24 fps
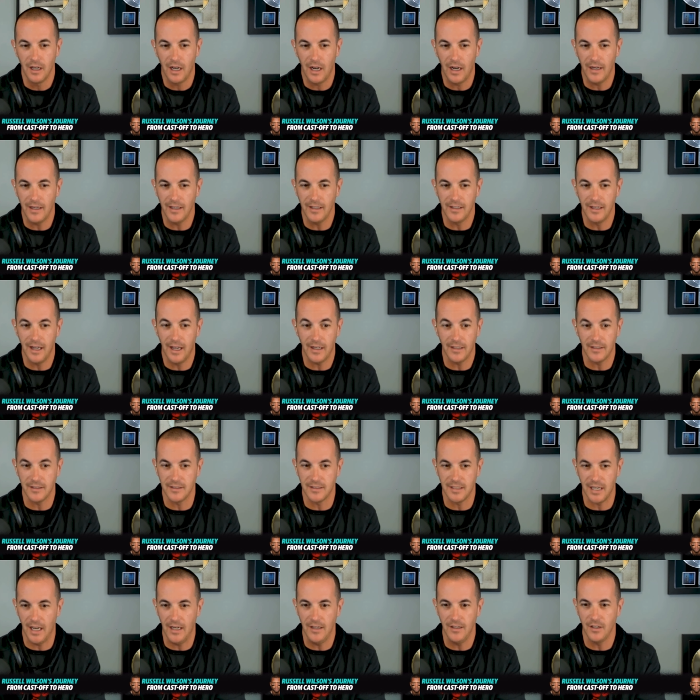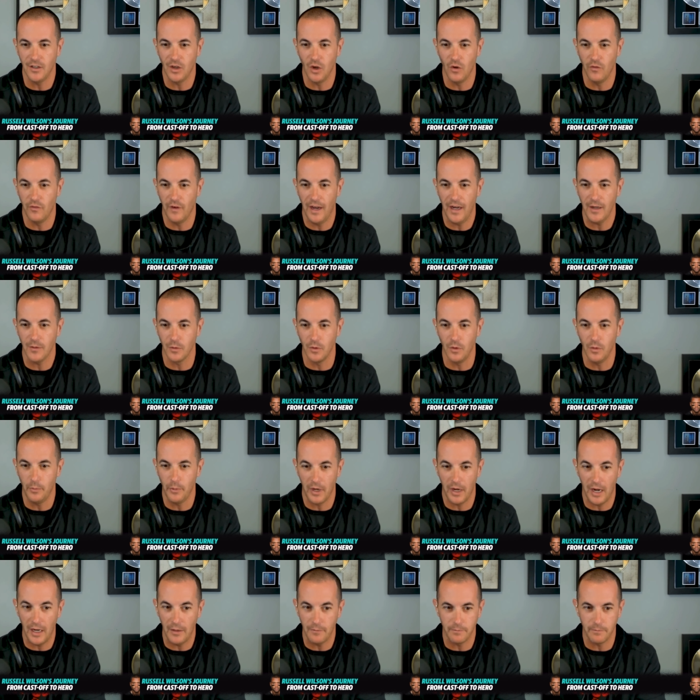I did not intend to go viral,
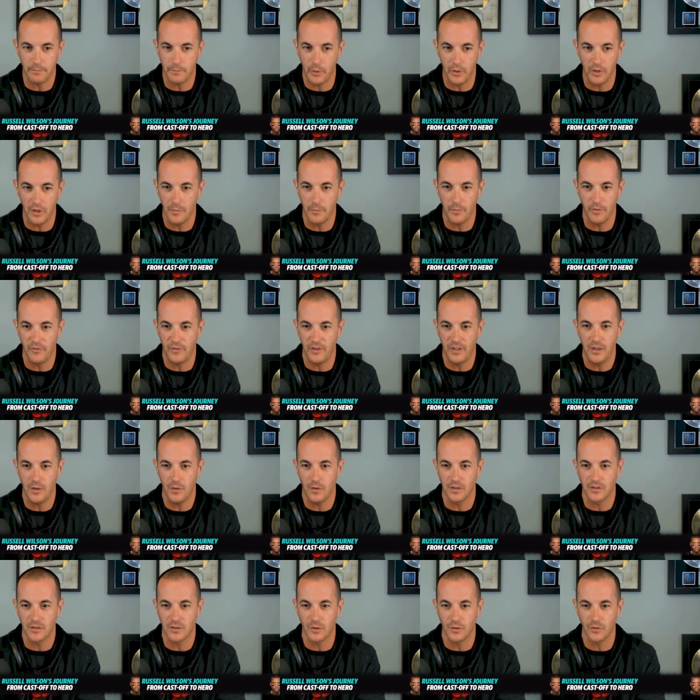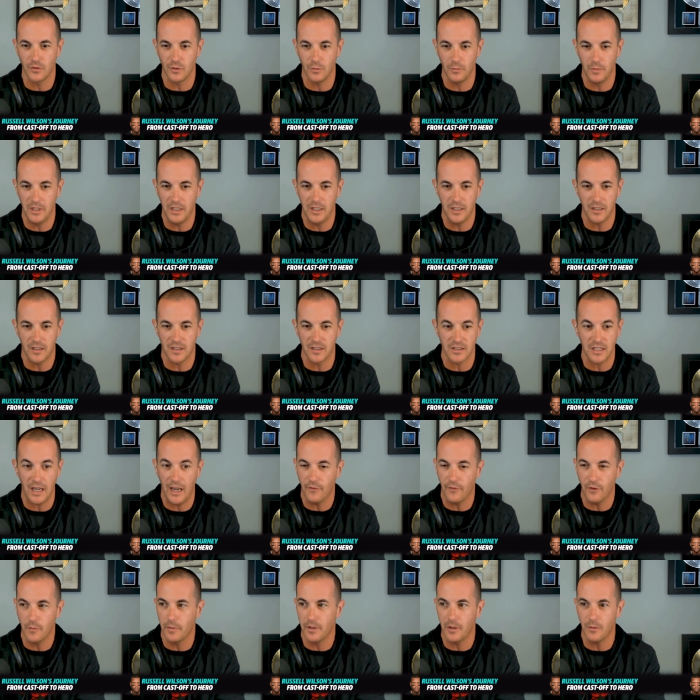but I put up a video on social media because
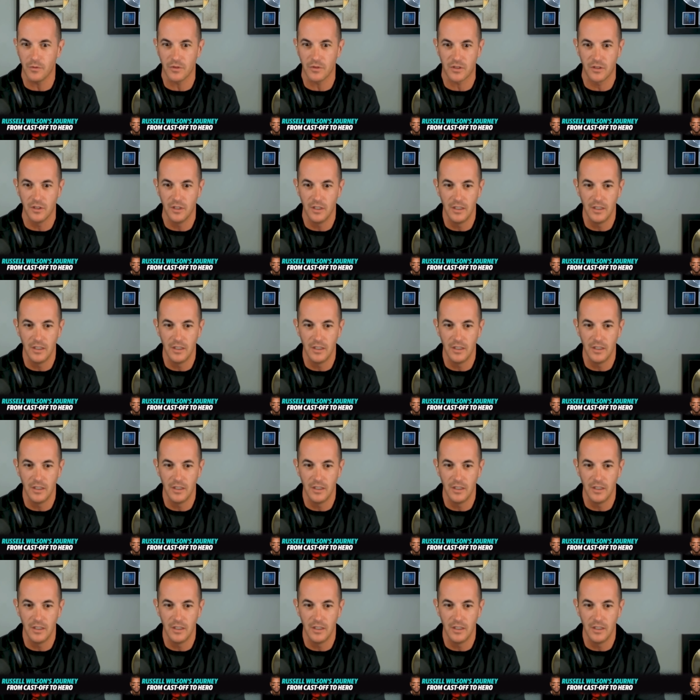everybody was